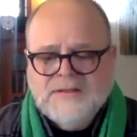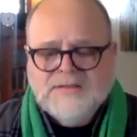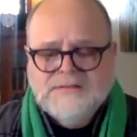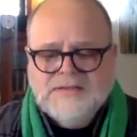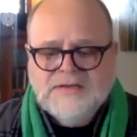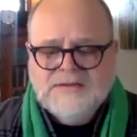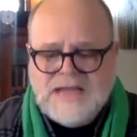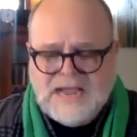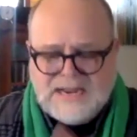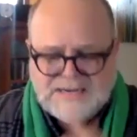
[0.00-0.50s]

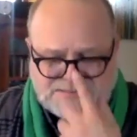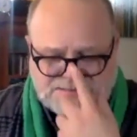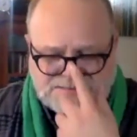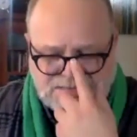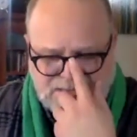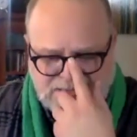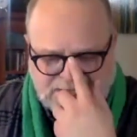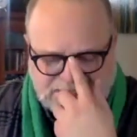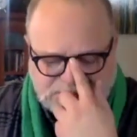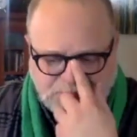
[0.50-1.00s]
The night
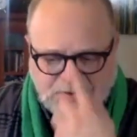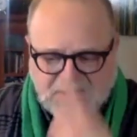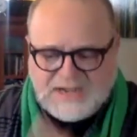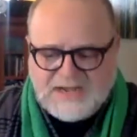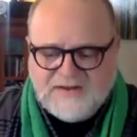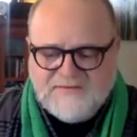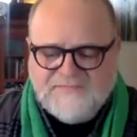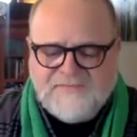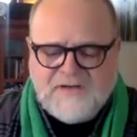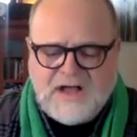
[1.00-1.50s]
is
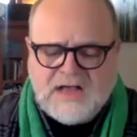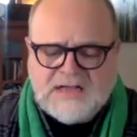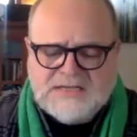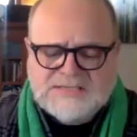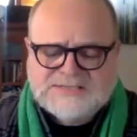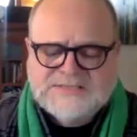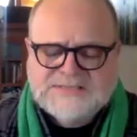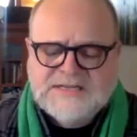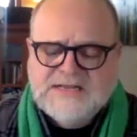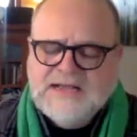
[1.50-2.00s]
waning
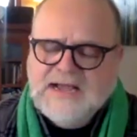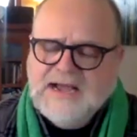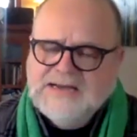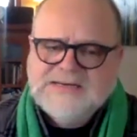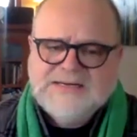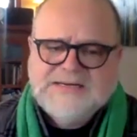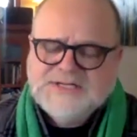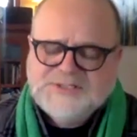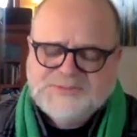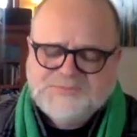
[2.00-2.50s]
fast, and
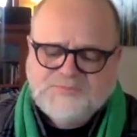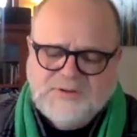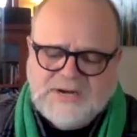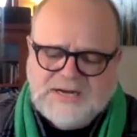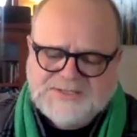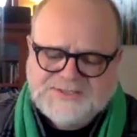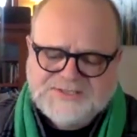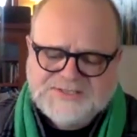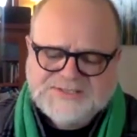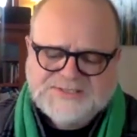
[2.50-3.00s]
it is
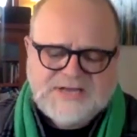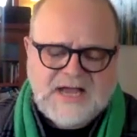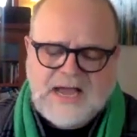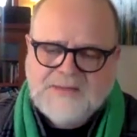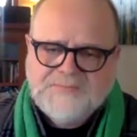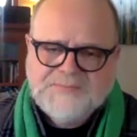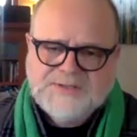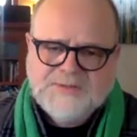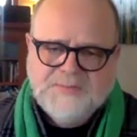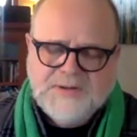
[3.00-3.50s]
precious
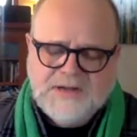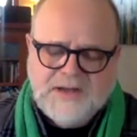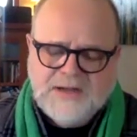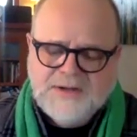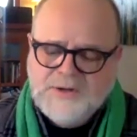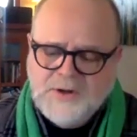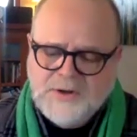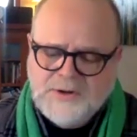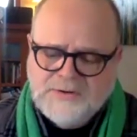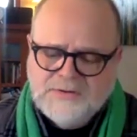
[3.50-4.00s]
time to me, I
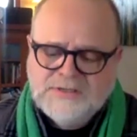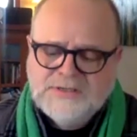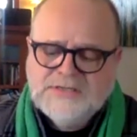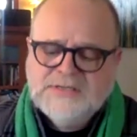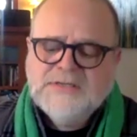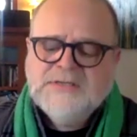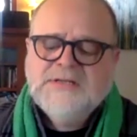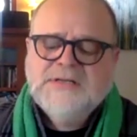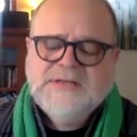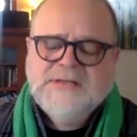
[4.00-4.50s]
know.
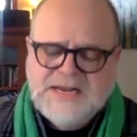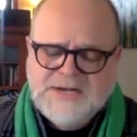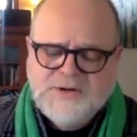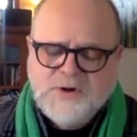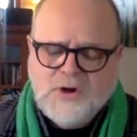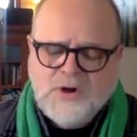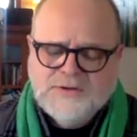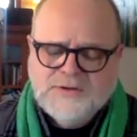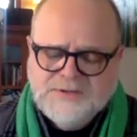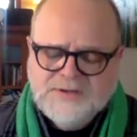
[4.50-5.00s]
Lead
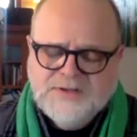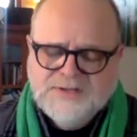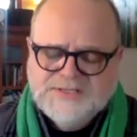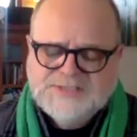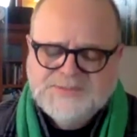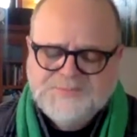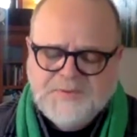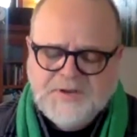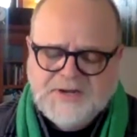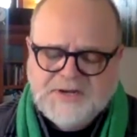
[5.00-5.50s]
on,
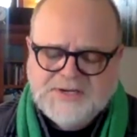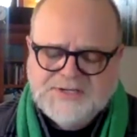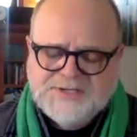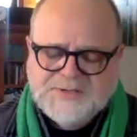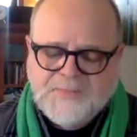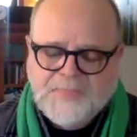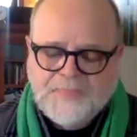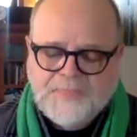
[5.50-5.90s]
spirit.